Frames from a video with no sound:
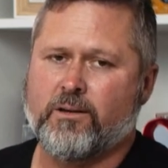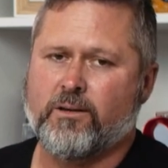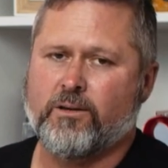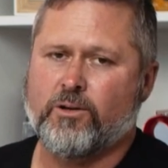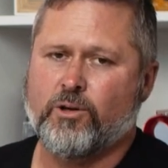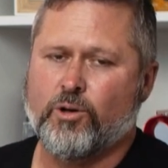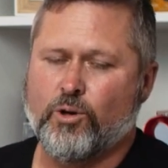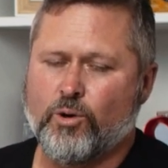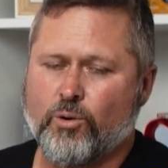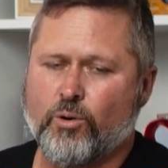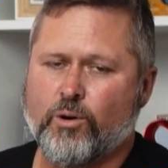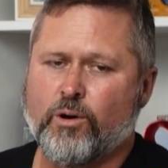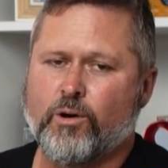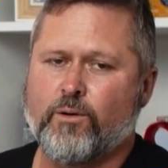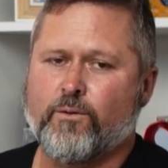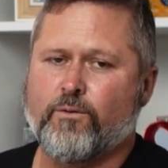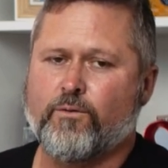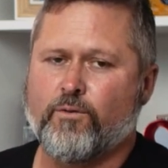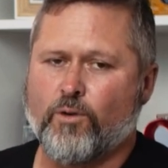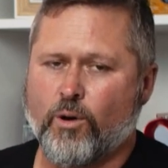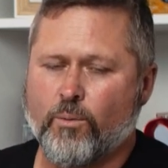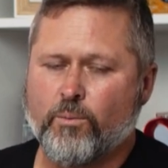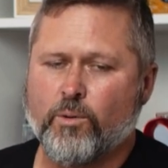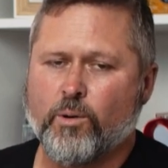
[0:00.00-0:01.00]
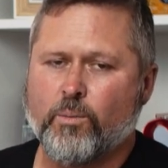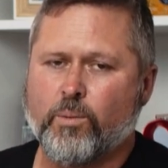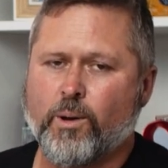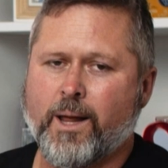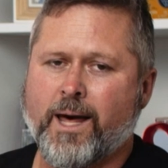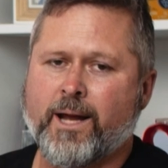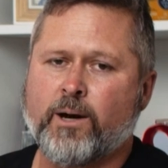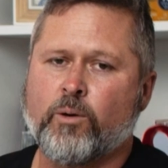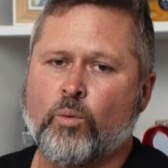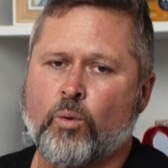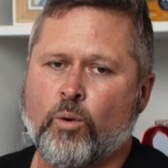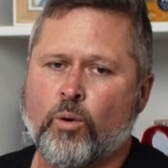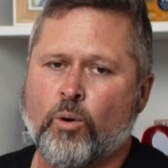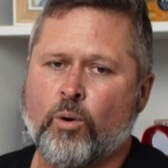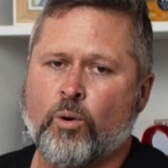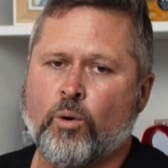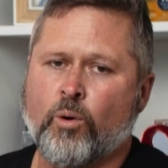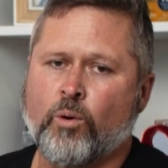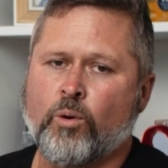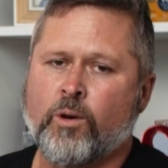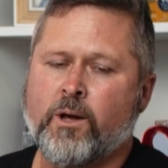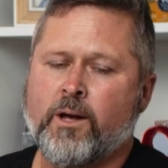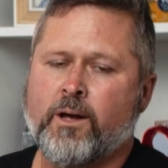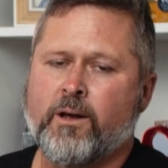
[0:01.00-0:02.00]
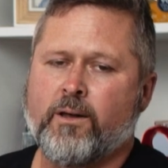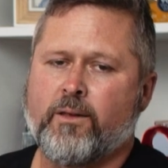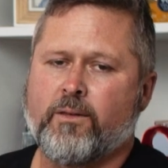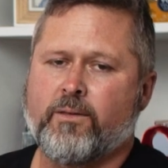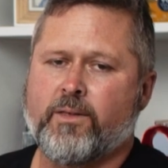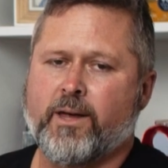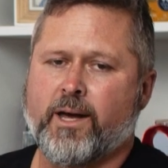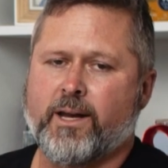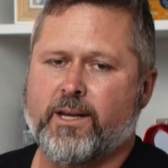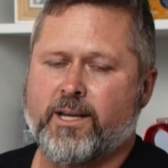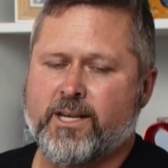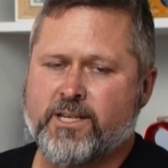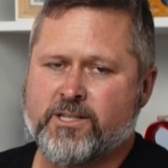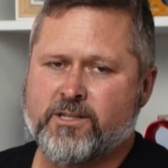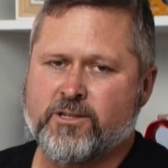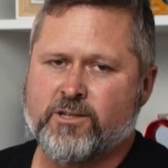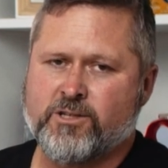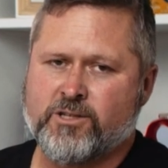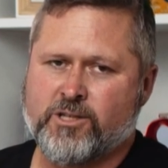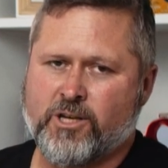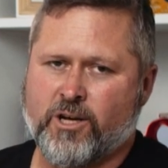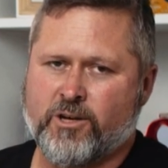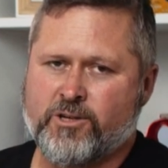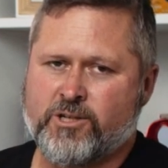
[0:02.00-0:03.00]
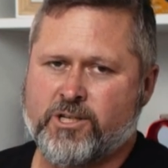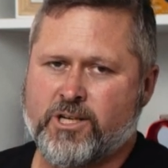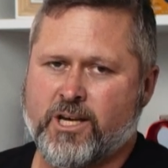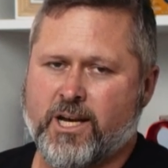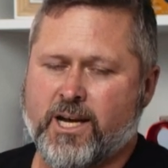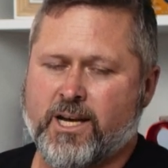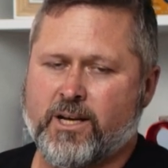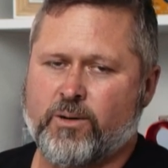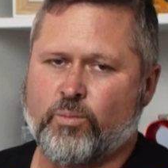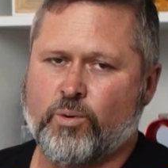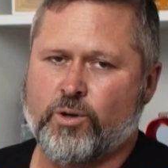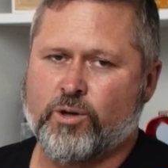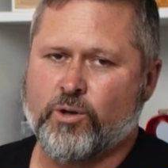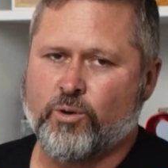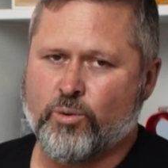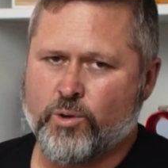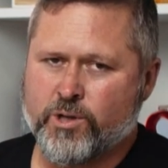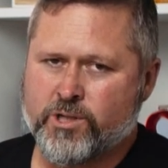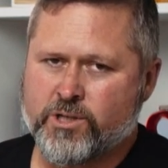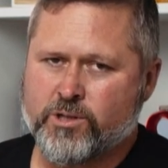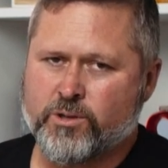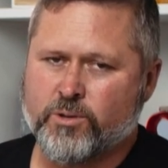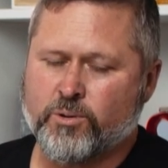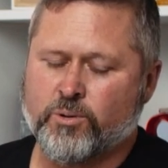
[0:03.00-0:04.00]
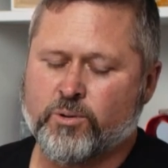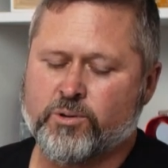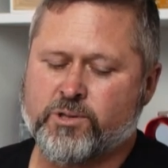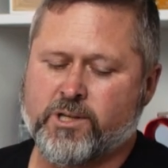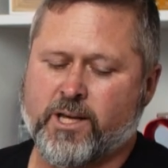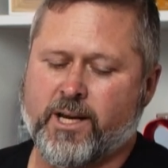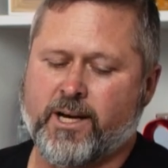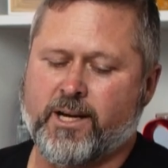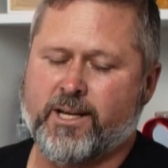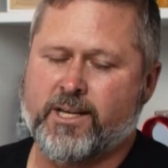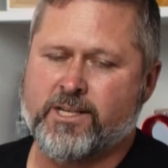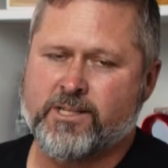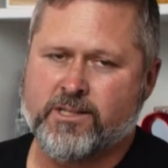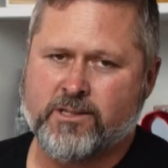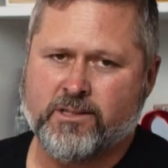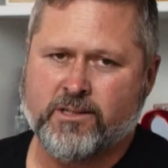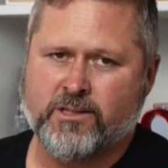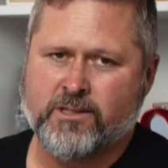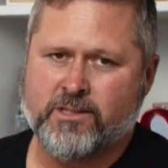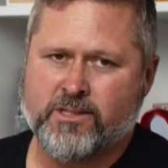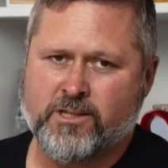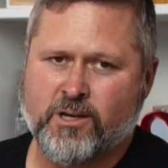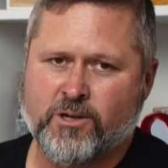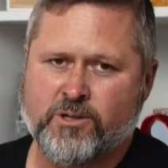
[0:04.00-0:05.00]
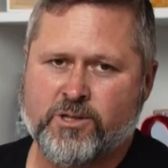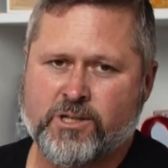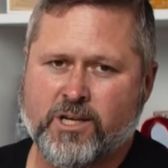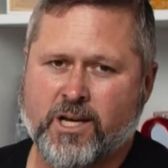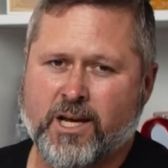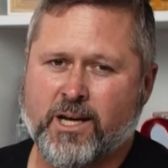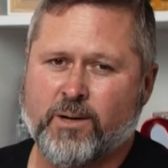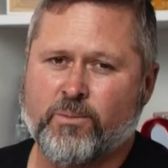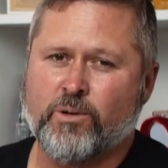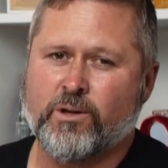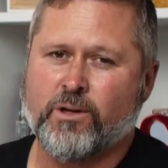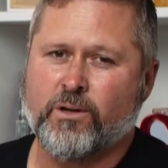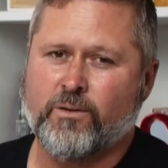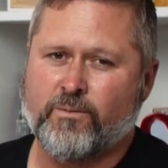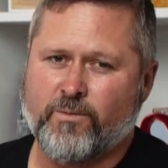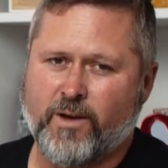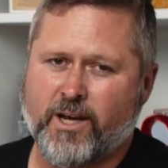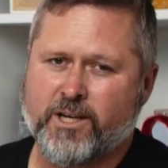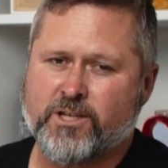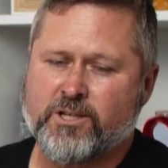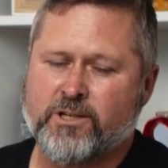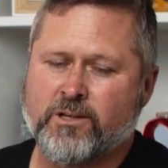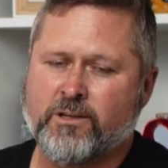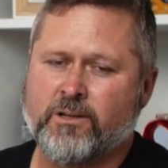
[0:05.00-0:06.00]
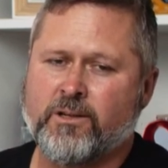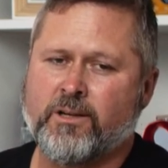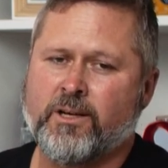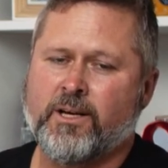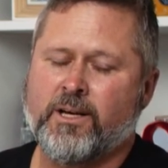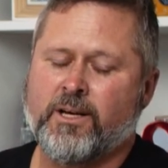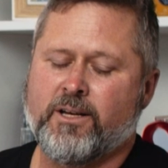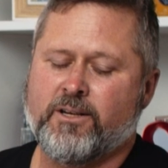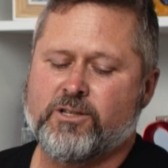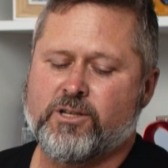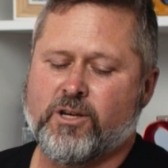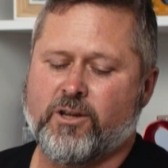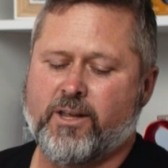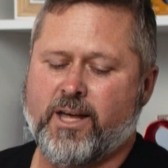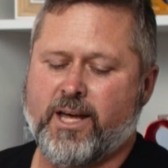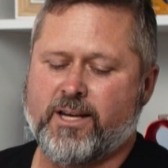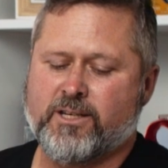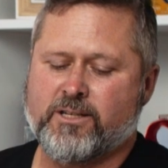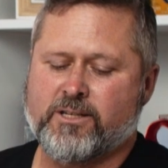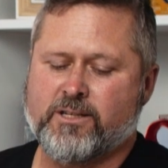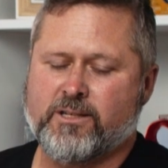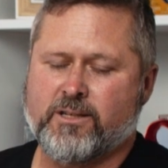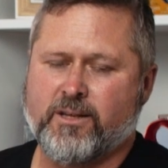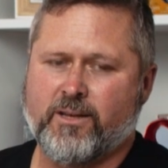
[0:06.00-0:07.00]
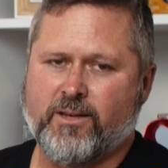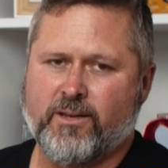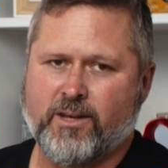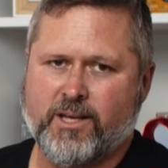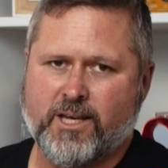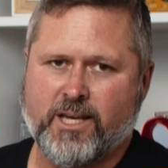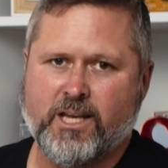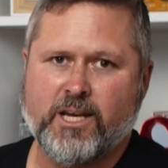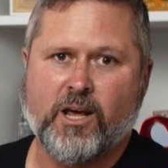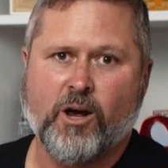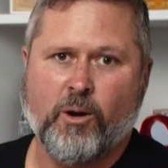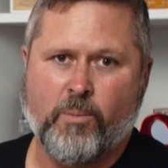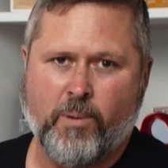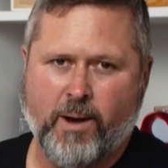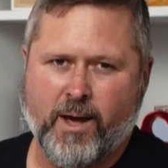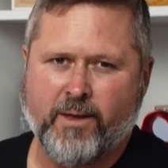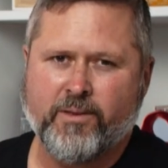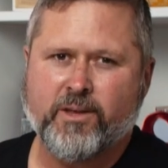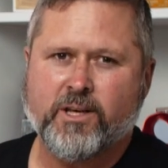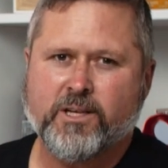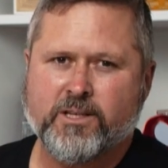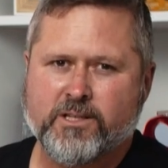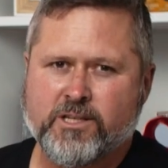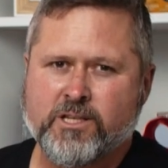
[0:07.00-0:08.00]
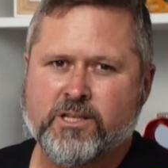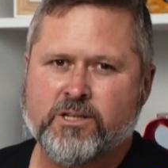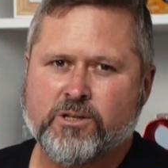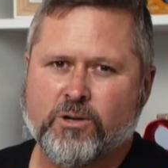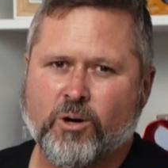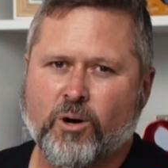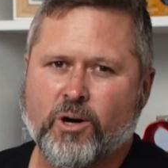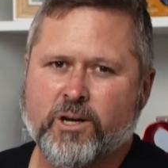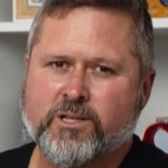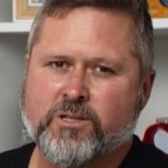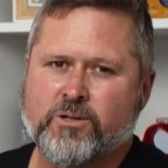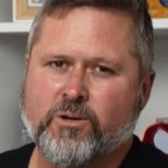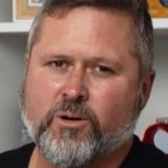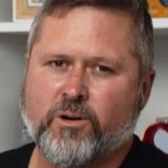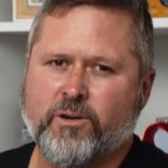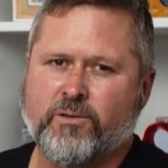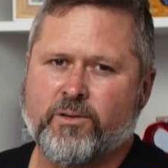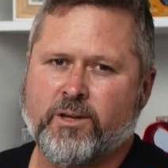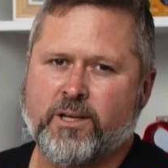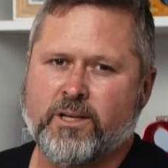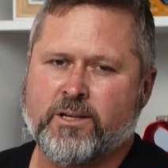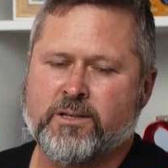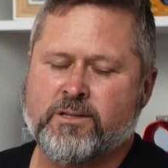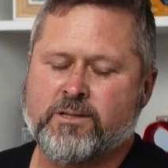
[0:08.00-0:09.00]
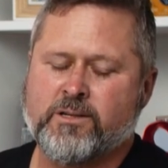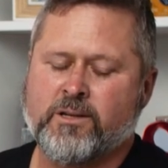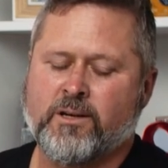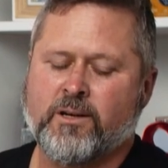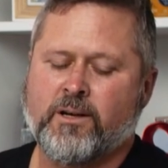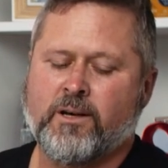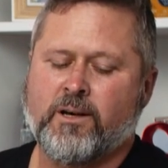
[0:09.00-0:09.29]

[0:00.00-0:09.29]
urine from the bladder wall that isn't associated with crystals and it isn't associated with infection. So that's the idiopathic cystitis side of things.